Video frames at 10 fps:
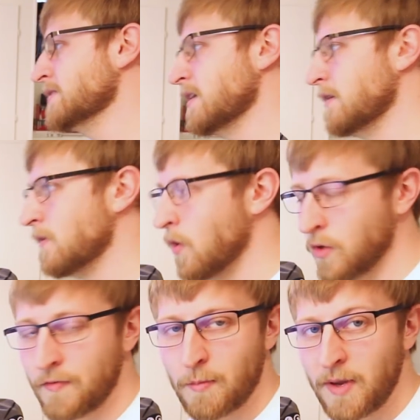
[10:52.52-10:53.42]
I said,
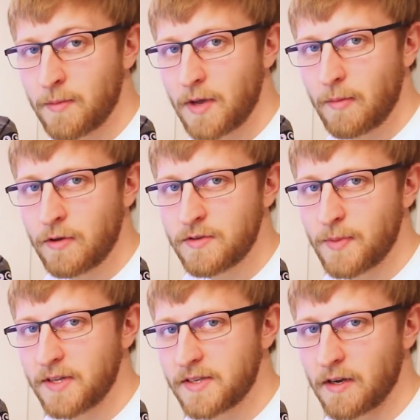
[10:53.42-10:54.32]
only for BMWs,
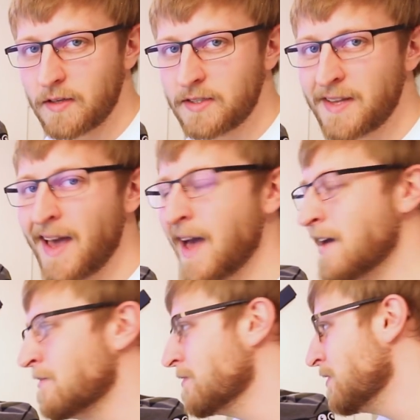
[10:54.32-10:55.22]
but it's going to list
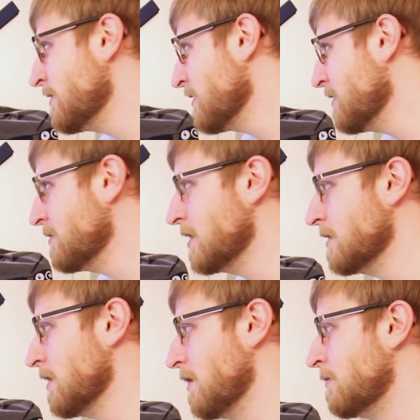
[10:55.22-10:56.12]
everything you need
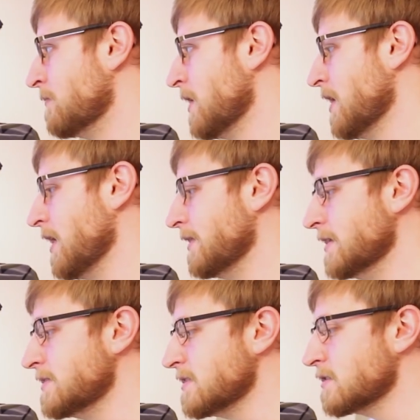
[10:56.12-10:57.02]
to know. And
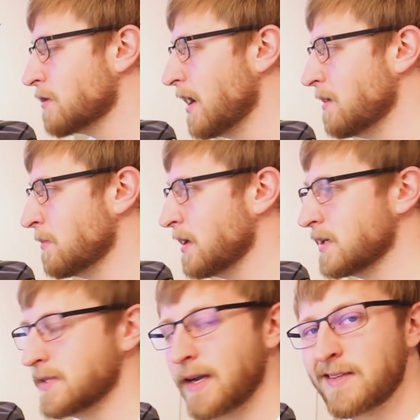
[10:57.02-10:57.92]
this is great
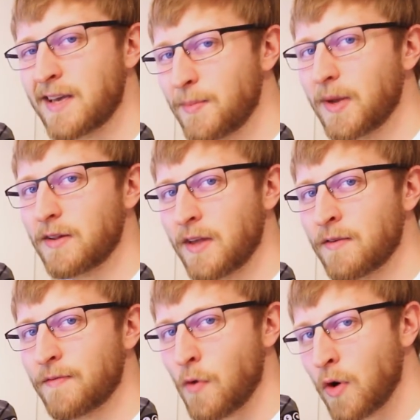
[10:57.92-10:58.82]
because I typically
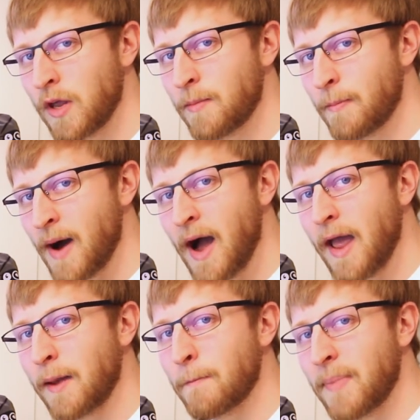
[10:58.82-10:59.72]
avoid
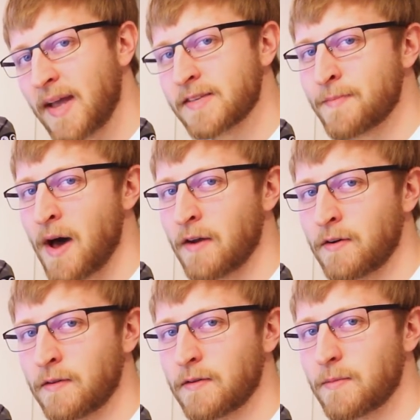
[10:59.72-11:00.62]
buying base model